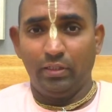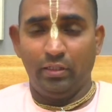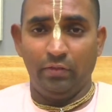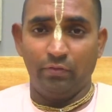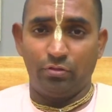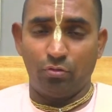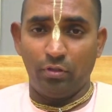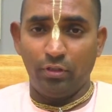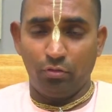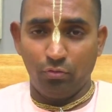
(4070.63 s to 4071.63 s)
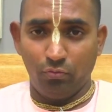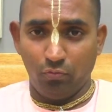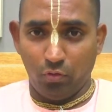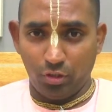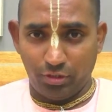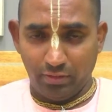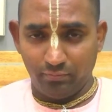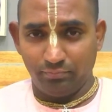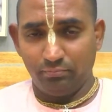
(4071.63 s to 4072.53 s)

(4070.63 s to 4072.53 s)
He was thrown into ocean,